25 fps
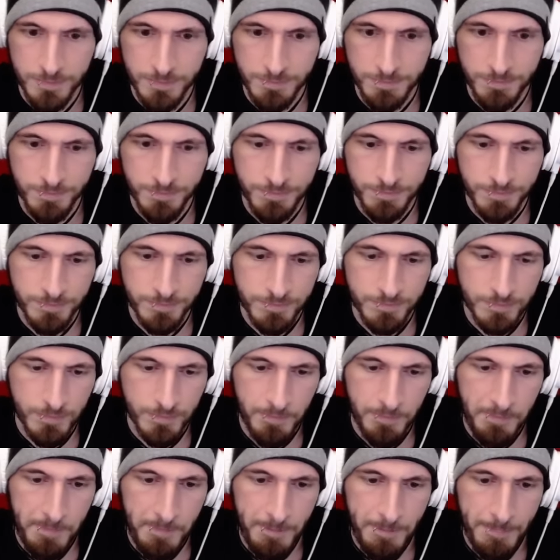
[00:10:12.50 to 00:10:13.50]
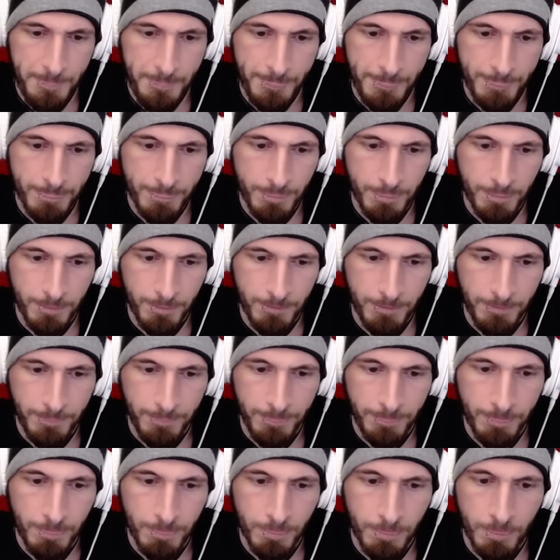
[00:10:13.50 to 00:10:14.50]

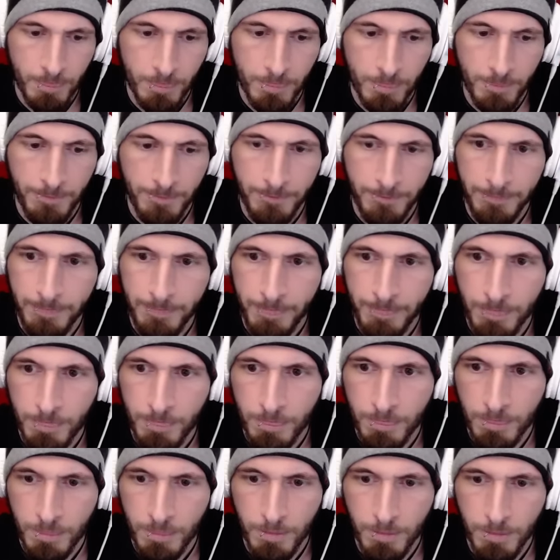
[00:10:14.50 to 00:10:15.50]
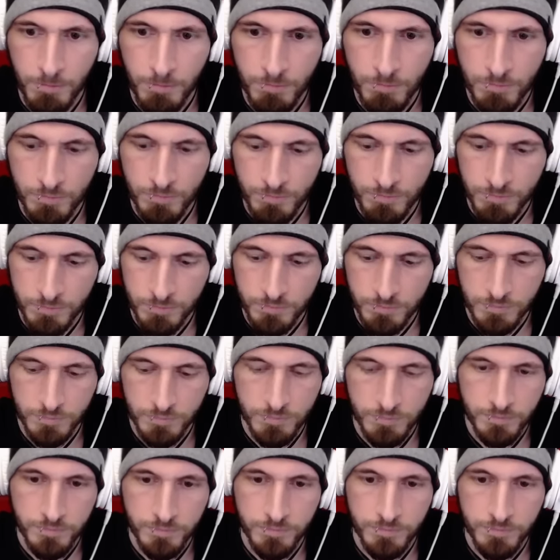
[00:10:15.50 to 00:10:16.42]
(no one is talking)